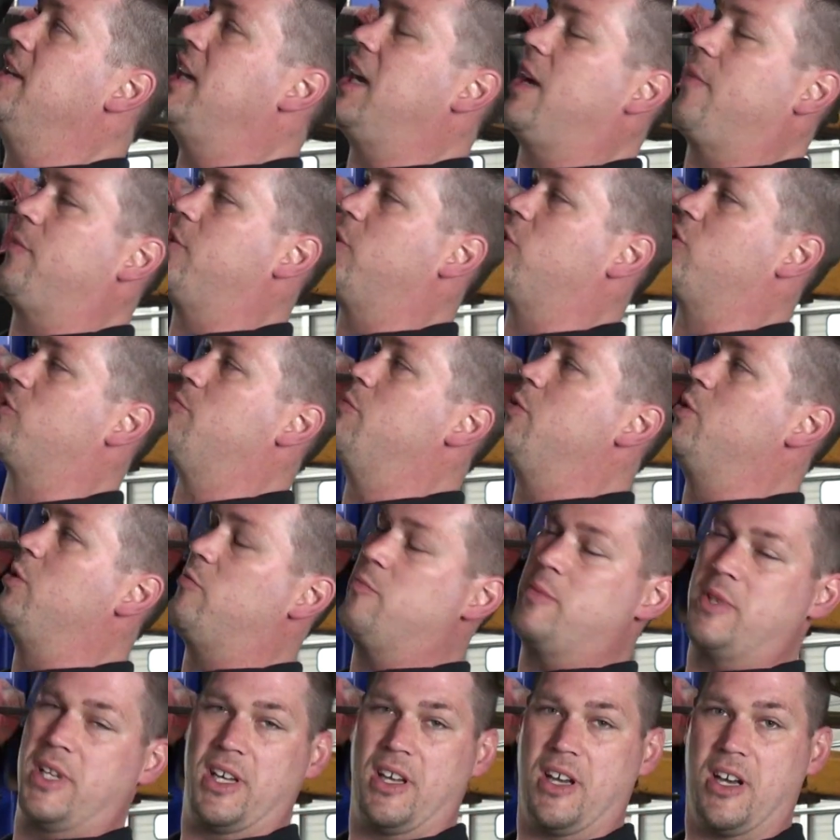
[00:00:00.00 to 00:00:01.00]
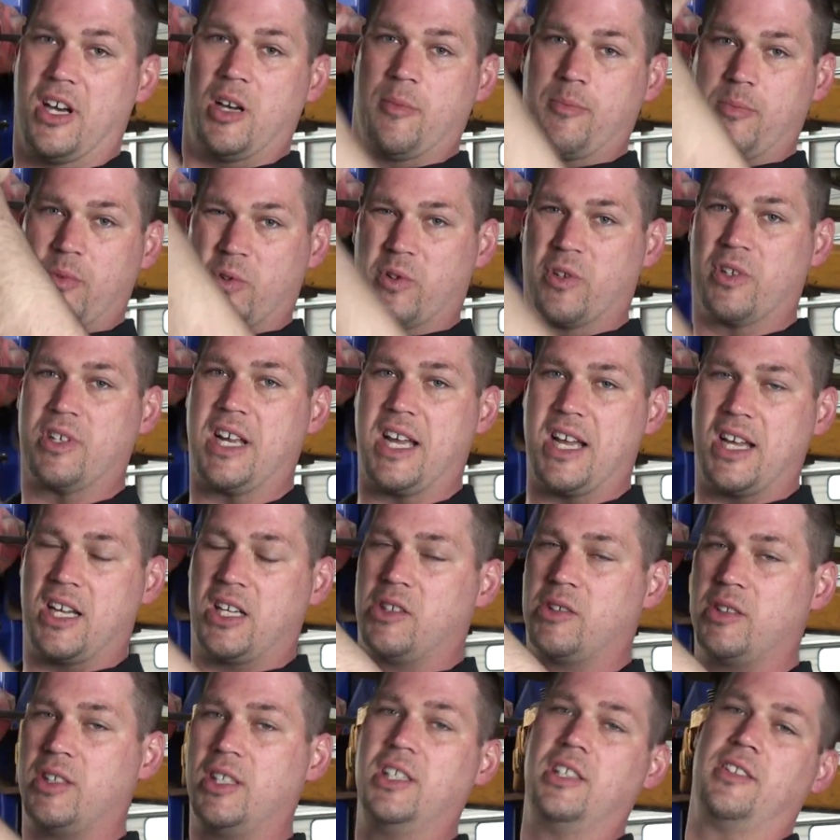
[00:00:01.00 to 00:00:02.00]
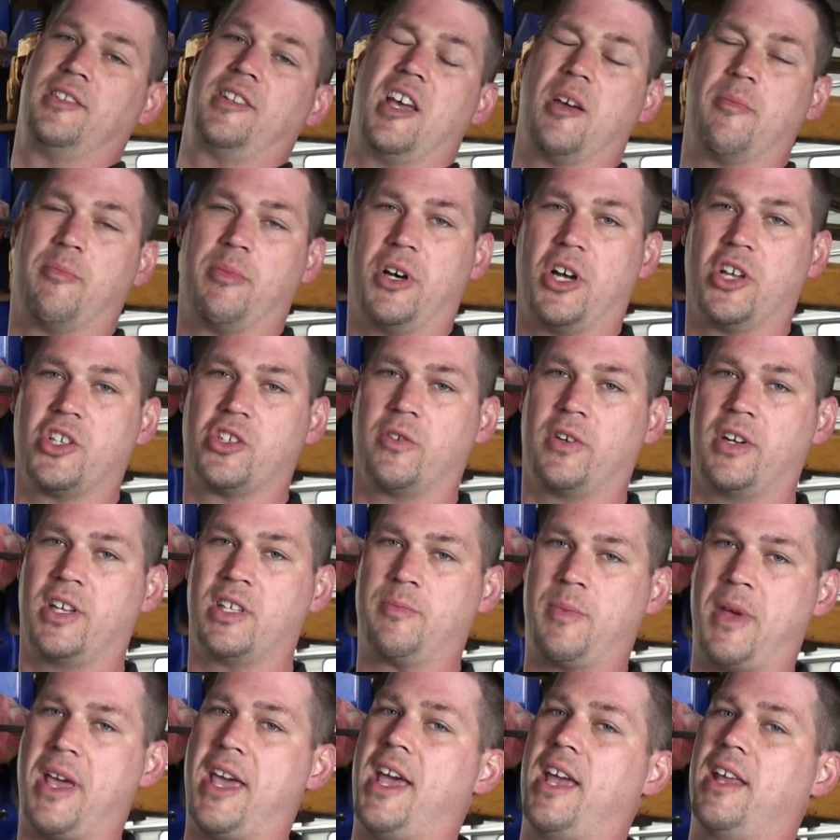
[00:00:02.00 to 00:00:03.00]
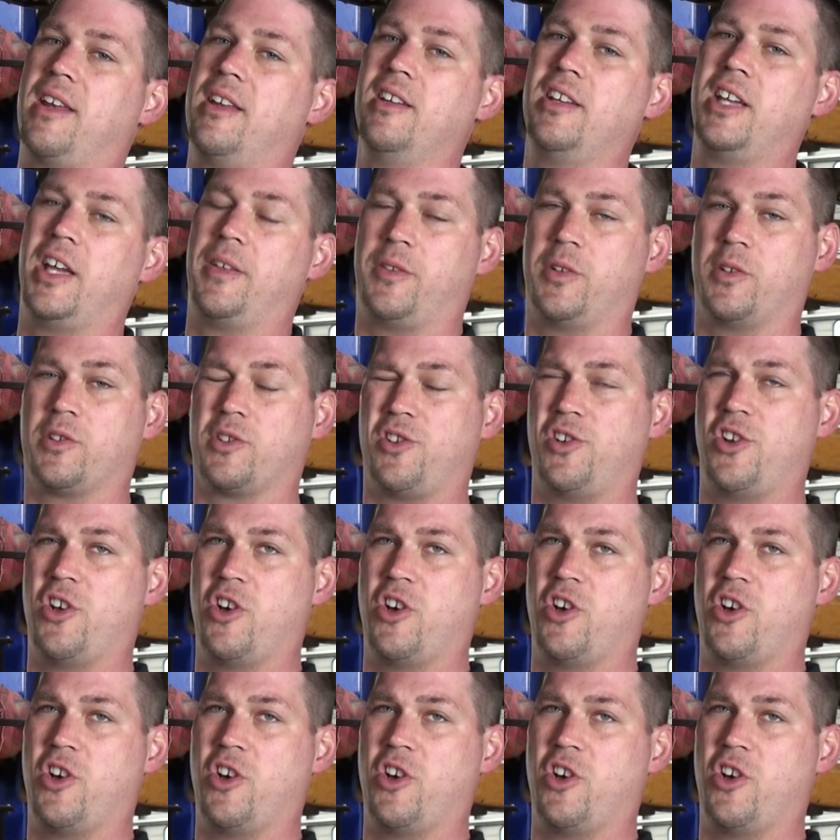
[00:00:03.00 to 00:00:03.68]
If there's movement up or down, that ball joint is bad. If there's